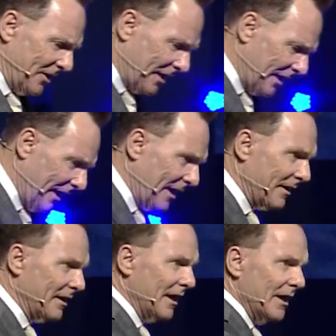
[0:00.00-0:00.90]

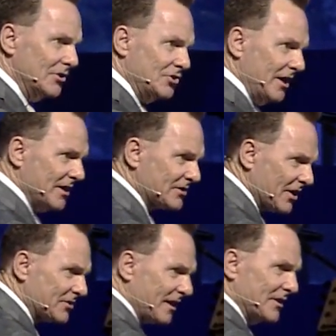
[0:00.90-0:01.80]
declared,
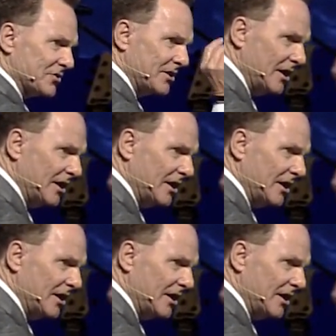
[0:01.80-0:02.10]
Jesus is